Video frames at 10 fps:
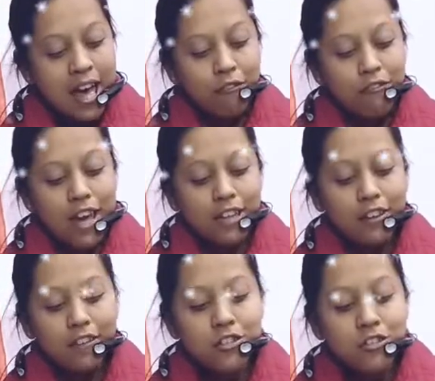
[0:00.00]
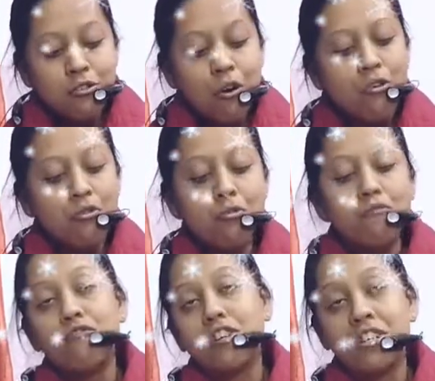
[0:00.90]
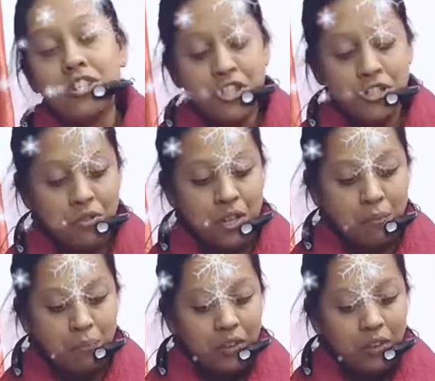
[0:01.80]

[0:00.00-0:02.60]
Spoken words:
where there is no room for drudgery,